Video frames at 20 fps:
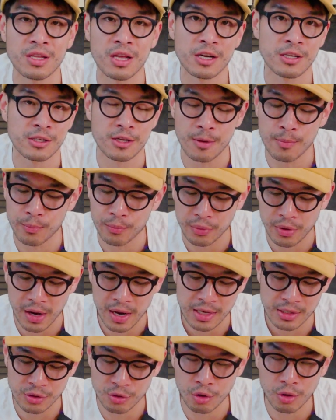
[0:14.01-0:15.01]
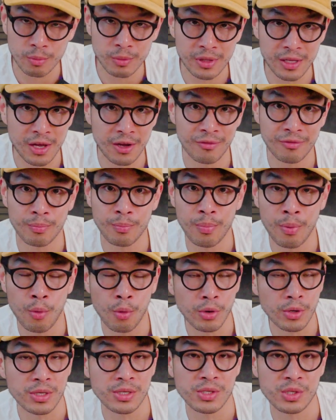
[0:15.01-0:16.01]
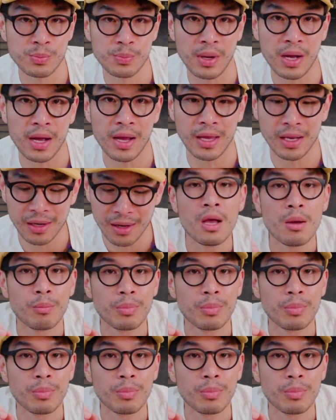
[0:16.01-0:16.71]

that is comprised normally of pork spine,